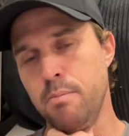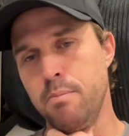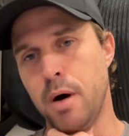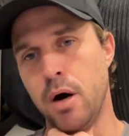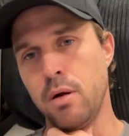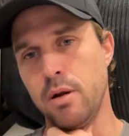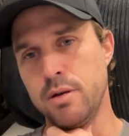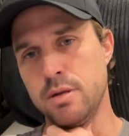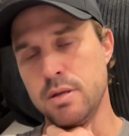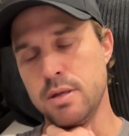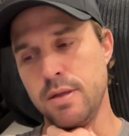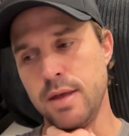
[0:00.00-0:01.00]

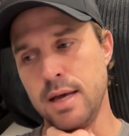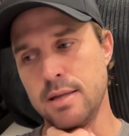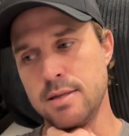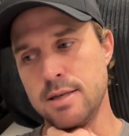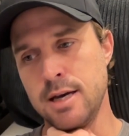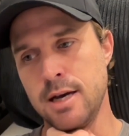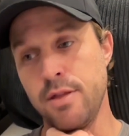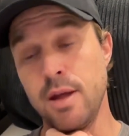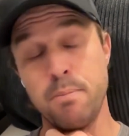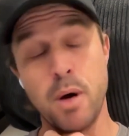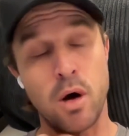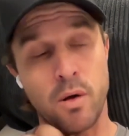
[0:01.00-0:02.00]
bowlers
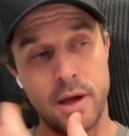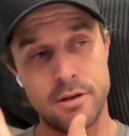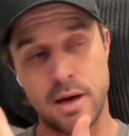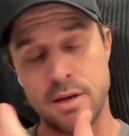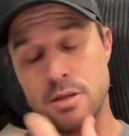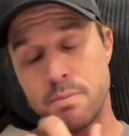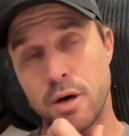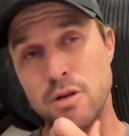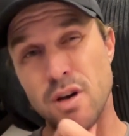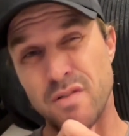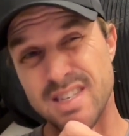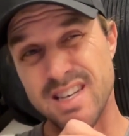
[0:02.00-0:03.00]
that bowl, I
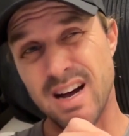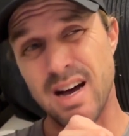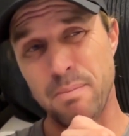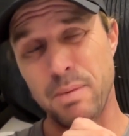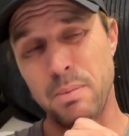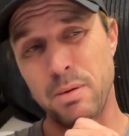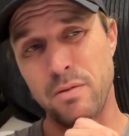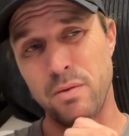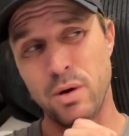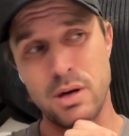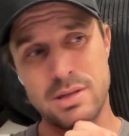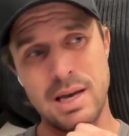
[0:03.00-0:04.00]
suppose over time people have
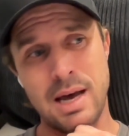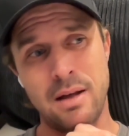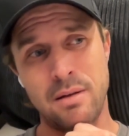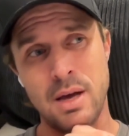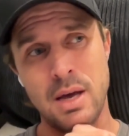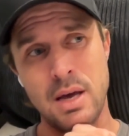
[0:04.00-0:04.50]
worked out,